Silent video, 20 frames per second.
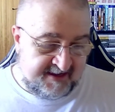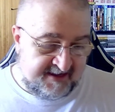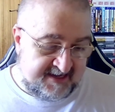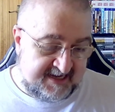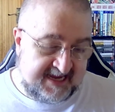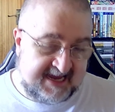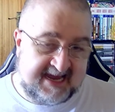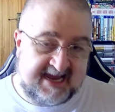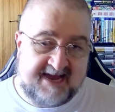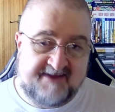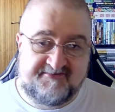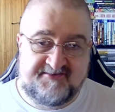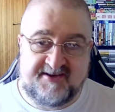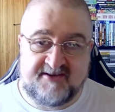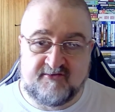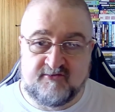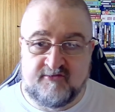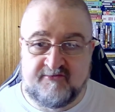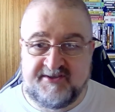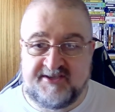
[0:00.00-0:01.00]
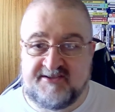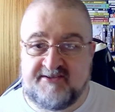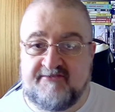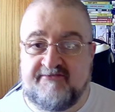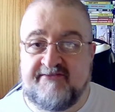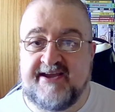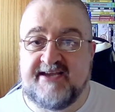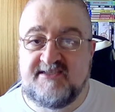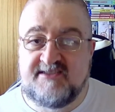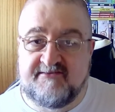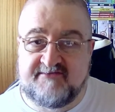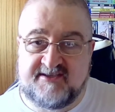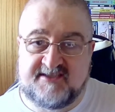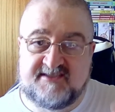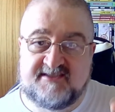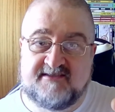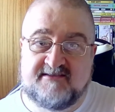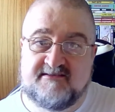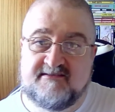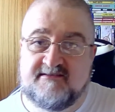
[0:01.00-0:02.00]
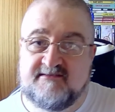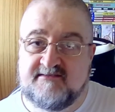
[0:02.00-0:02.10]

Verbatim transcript: you have to get over your defensiveness.